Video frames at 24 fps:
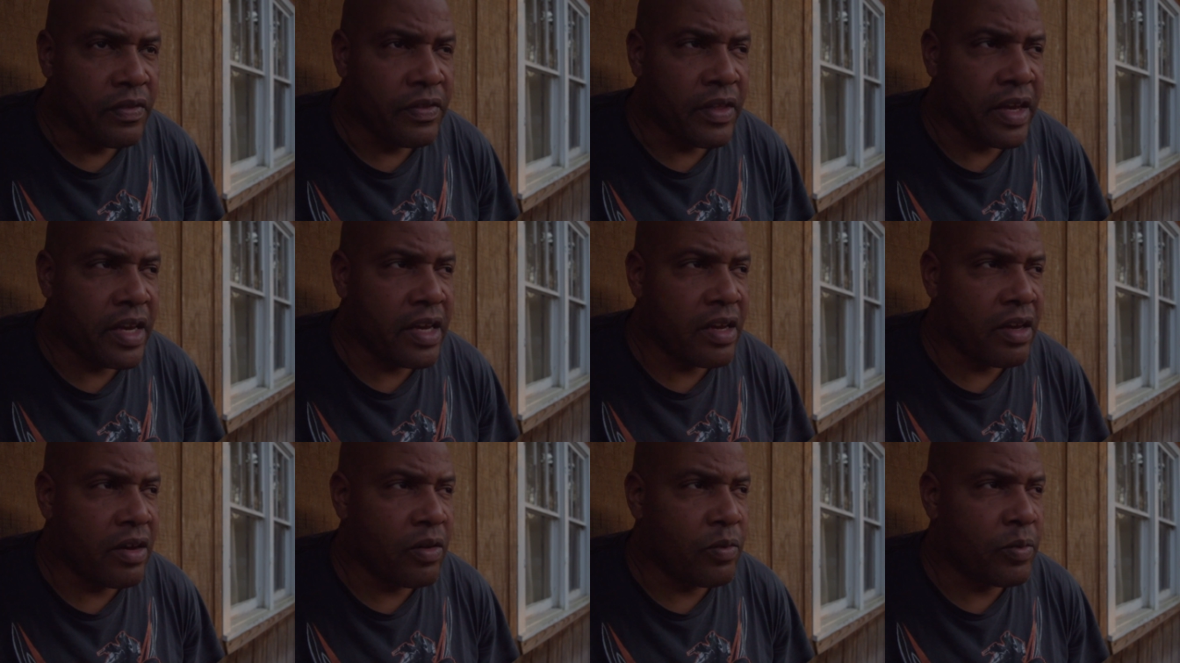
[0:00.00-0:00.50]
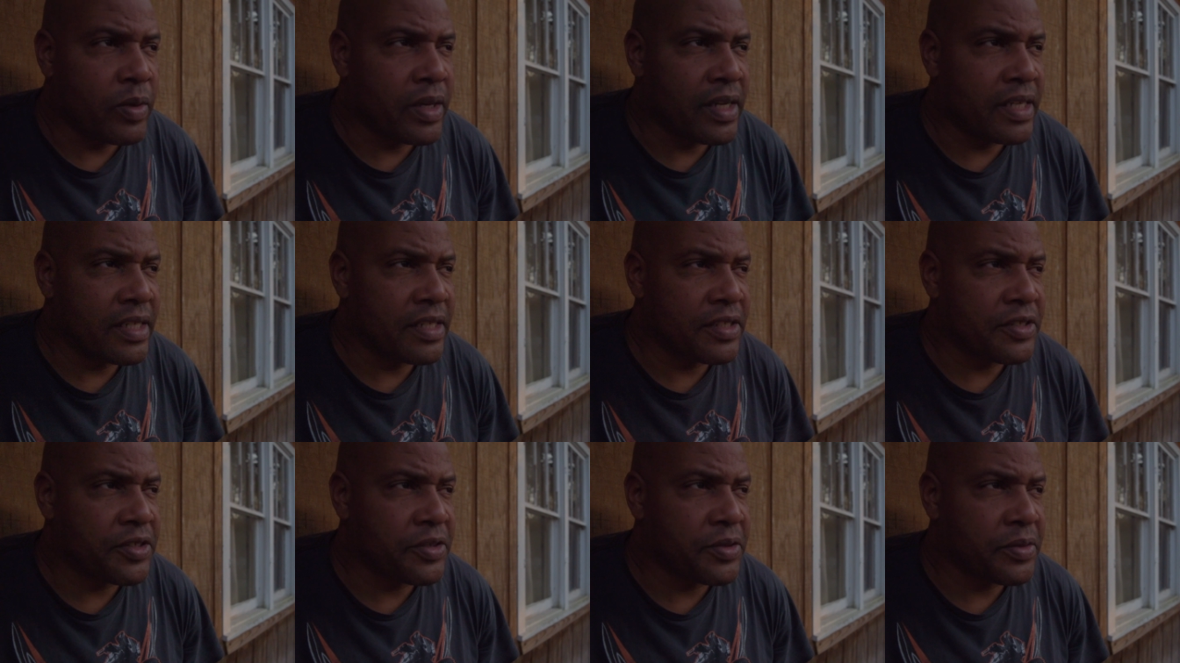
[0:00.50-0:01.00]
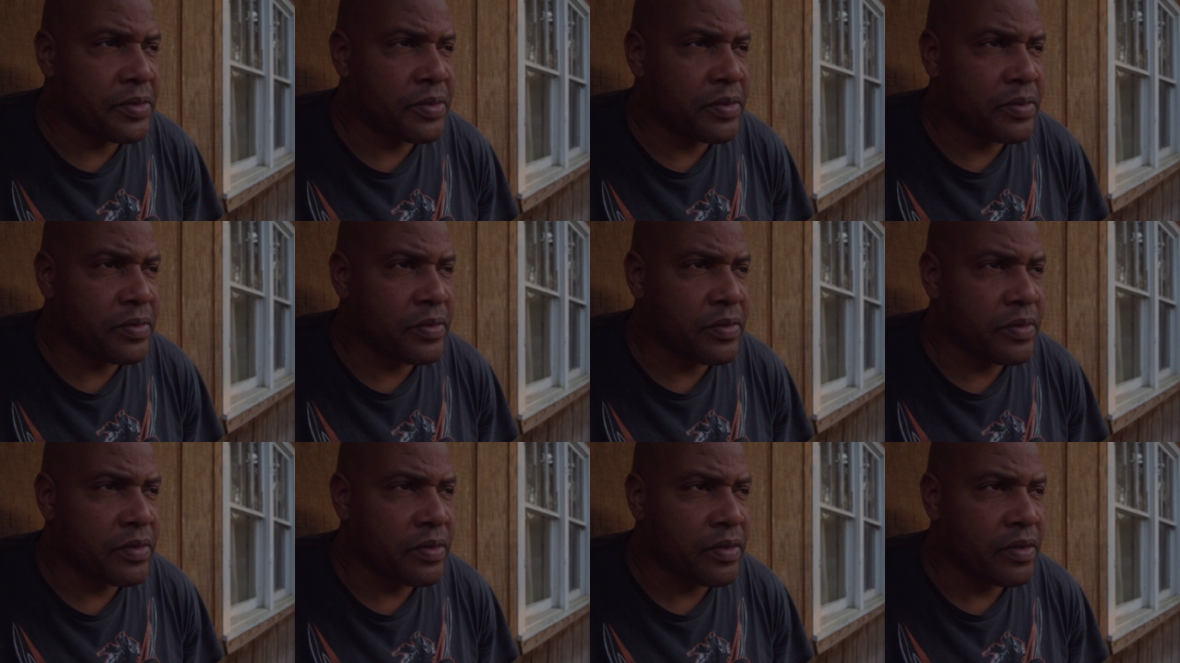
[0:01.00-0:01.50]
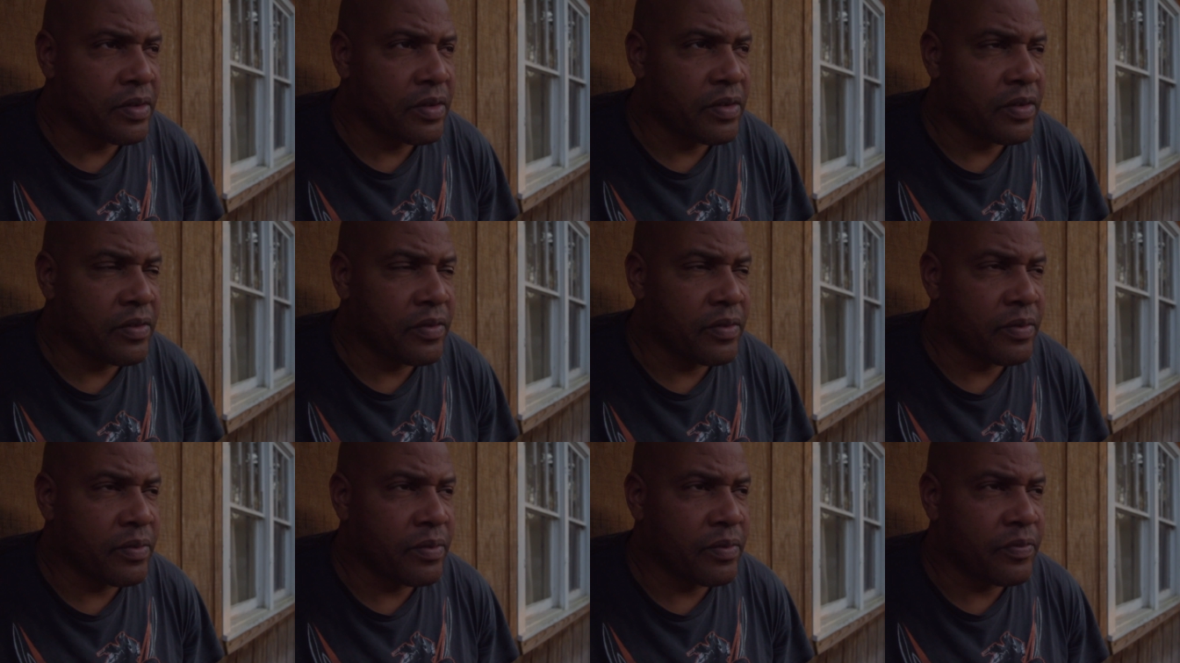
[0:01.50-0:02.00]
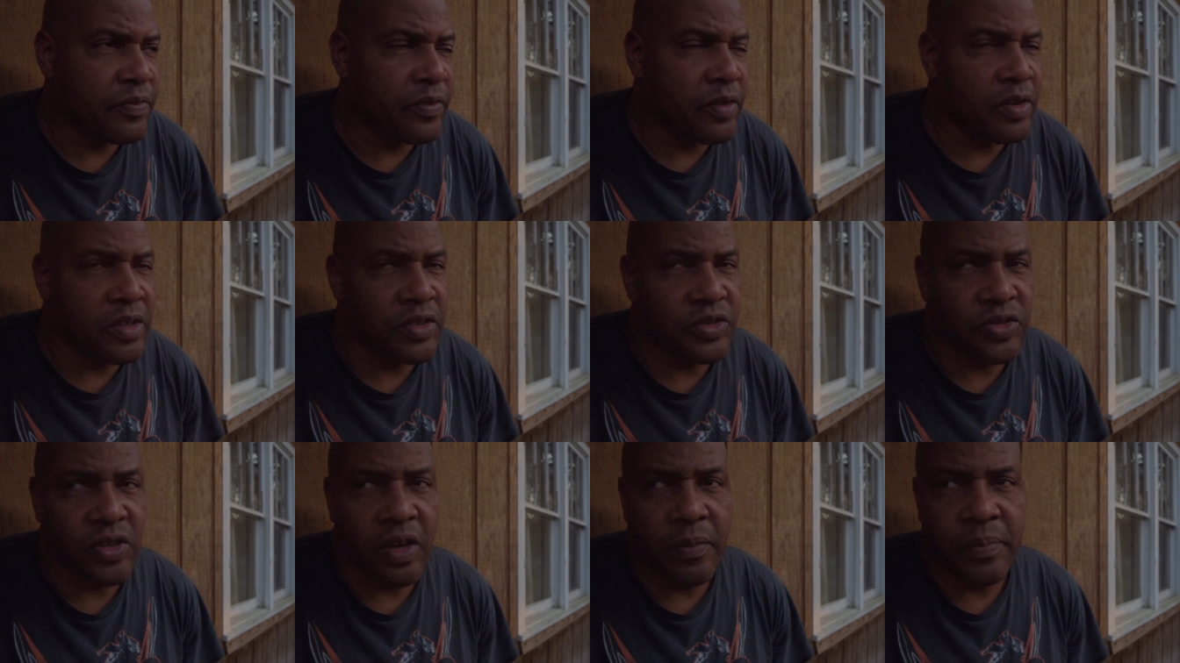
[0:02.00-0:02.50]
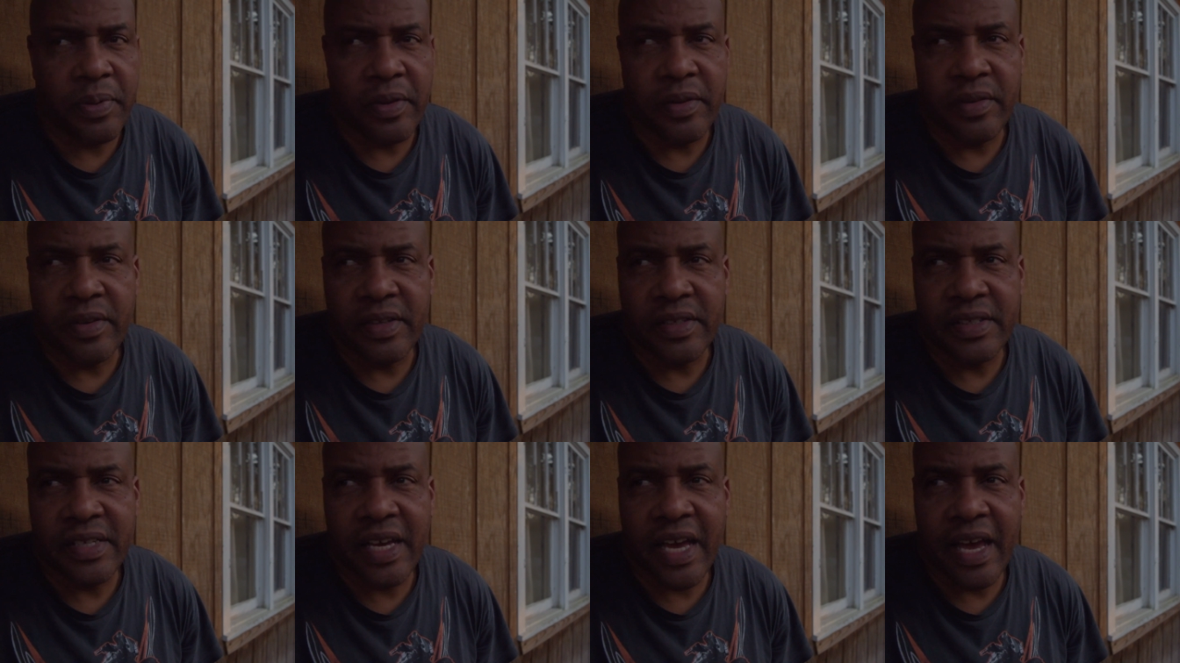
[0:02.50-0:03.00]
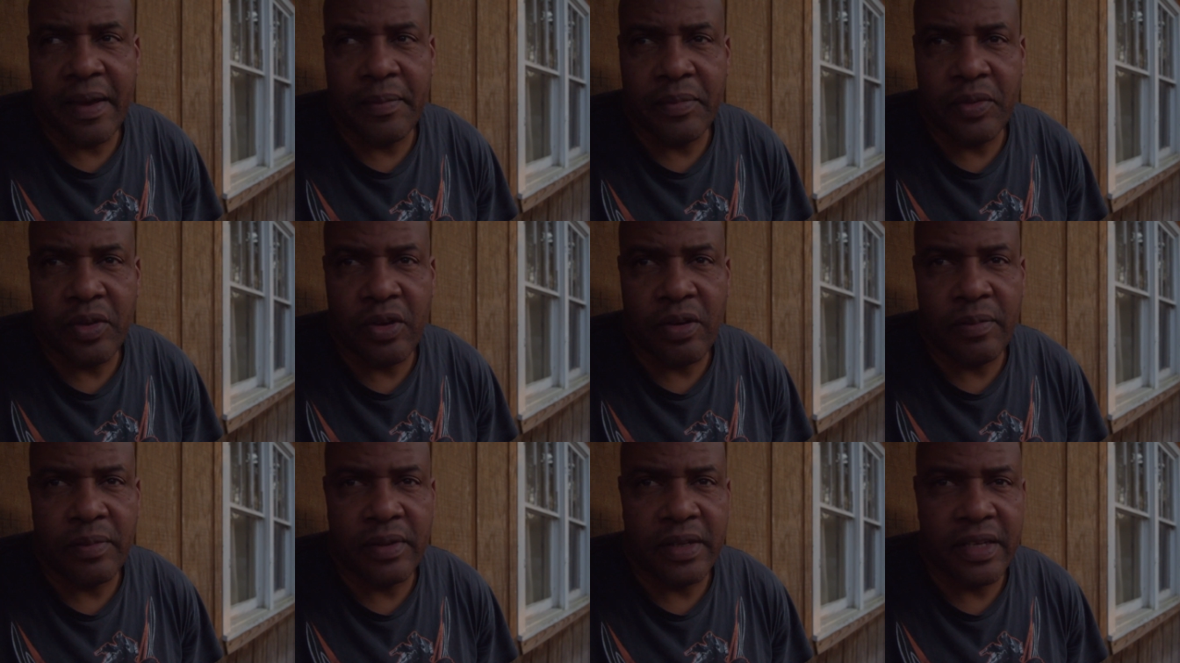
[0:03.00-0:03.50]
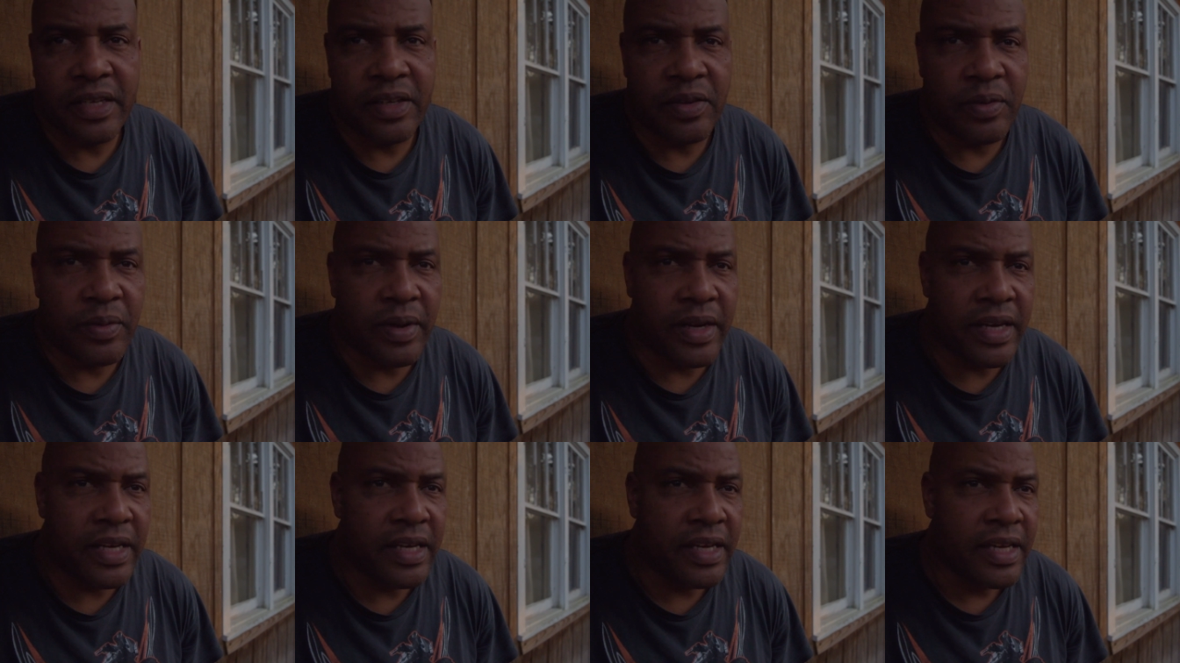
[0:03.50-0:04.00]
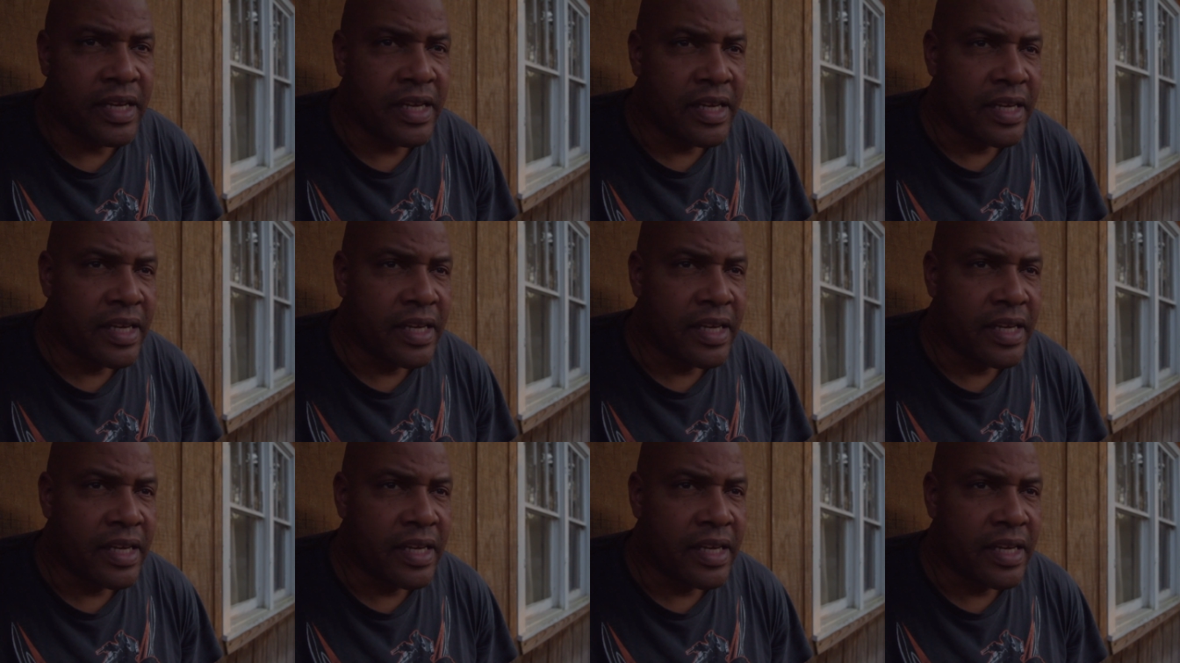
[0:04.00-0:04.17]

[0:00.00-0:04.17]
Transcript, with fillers: they are willing to for a short period of time normally anyway